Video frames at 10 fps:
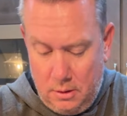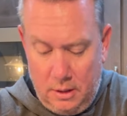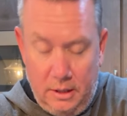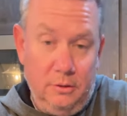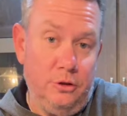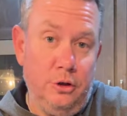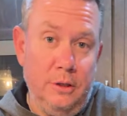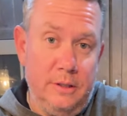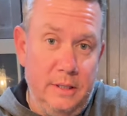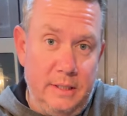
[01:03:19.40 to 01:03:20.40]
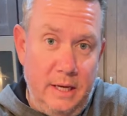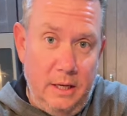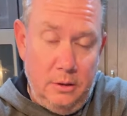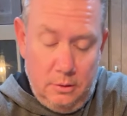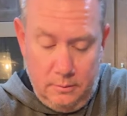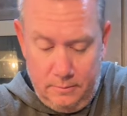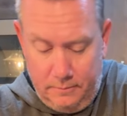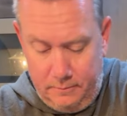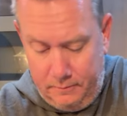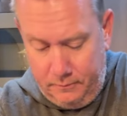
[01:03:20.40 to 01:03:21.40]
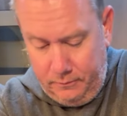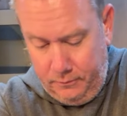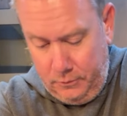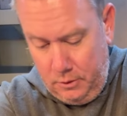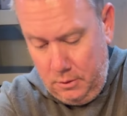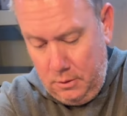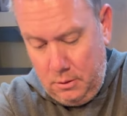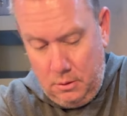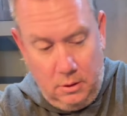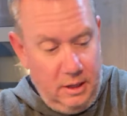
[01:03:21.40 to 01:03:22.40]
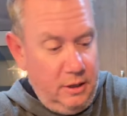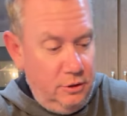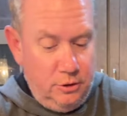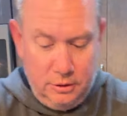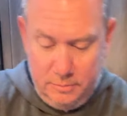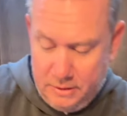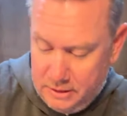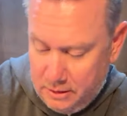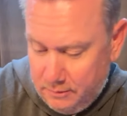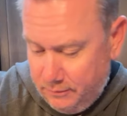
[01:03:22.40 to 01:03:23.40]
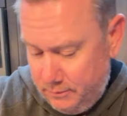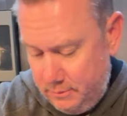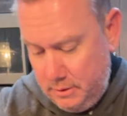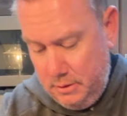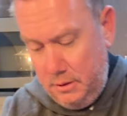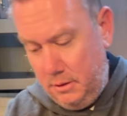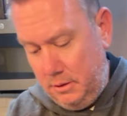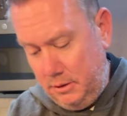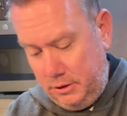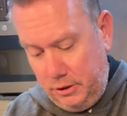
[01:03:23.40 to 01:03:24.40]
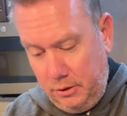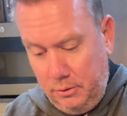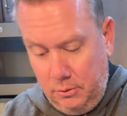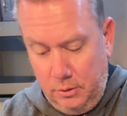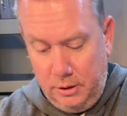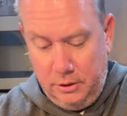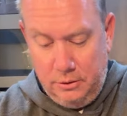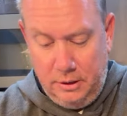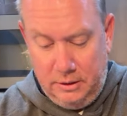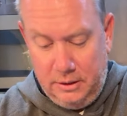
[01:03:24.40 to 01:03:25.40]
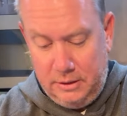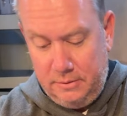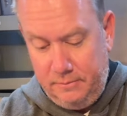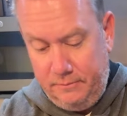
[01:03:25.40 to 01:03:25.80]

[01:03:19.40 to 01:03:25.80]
I don't trust this handle like I trust myself. So, we're going to do like this.